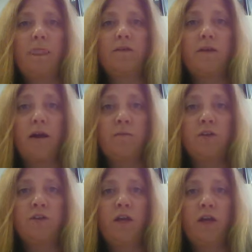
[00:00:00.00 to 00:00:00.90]

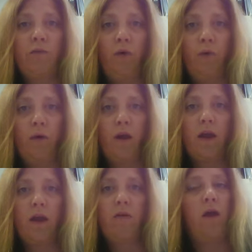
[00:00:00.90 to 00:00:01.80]
assignment sheet and
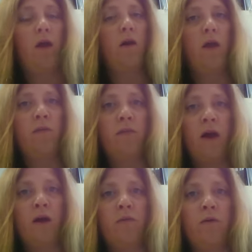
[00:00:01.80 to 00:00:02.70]
rubric. In that,